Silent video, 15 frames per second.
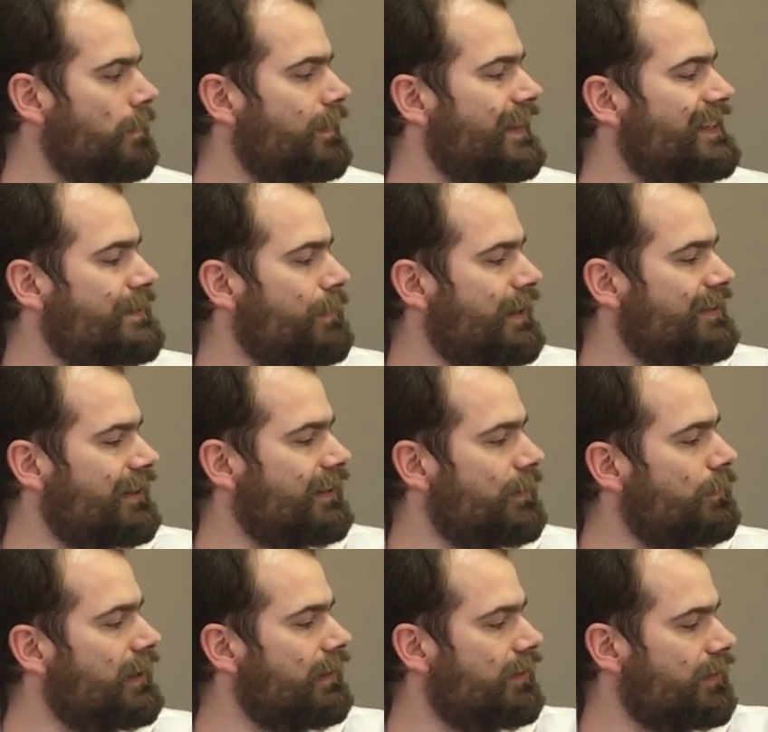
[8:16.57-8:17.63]
This basically
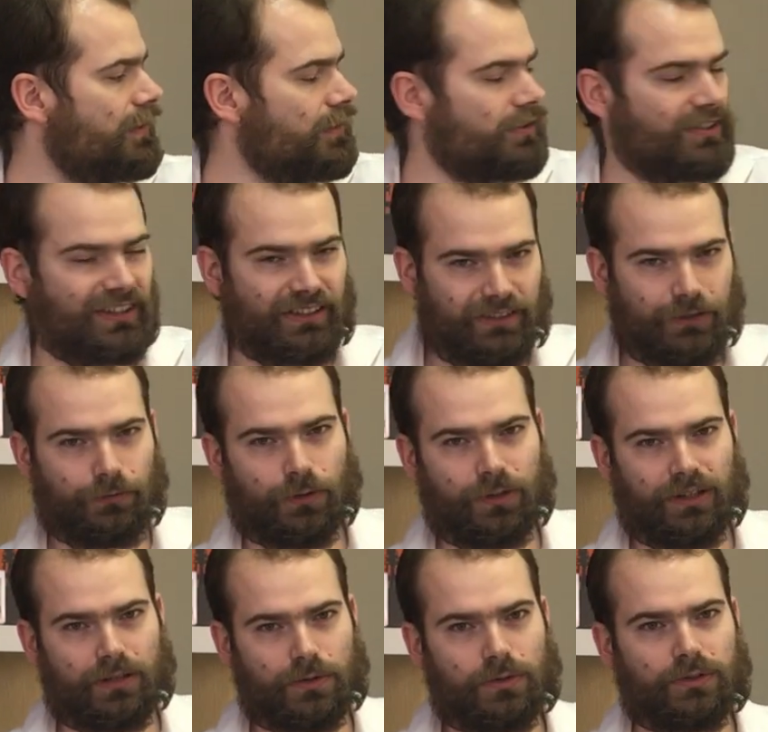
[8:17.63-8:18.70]
means, the
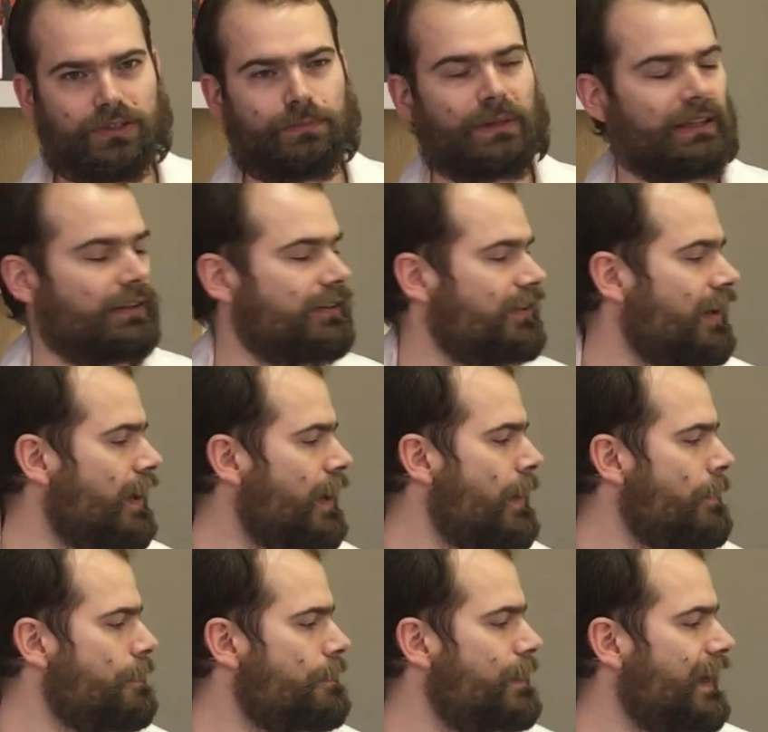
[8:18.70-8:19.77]
60-40 rules means
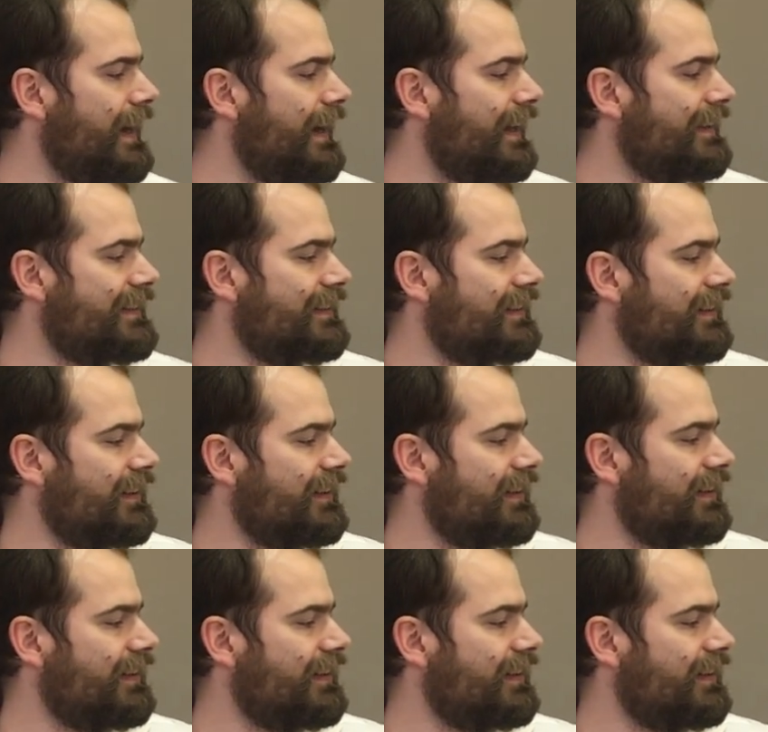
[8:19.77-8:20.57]
that